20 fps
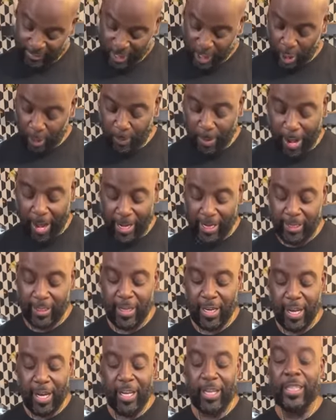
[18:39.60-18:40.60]
all right?
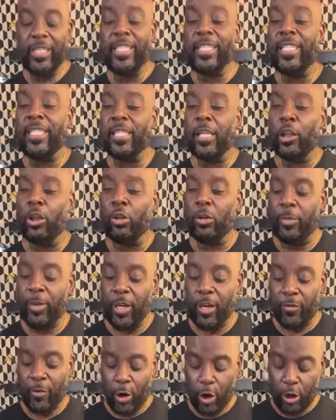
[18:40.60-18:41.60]
This is a little bit
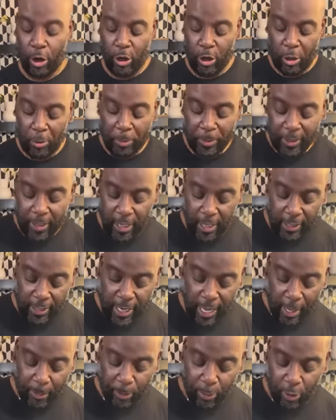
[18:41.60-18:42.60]
of herbs
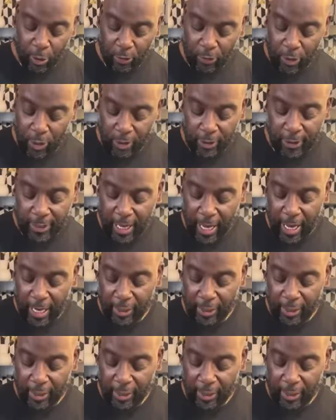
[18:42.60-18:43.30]
de Provence,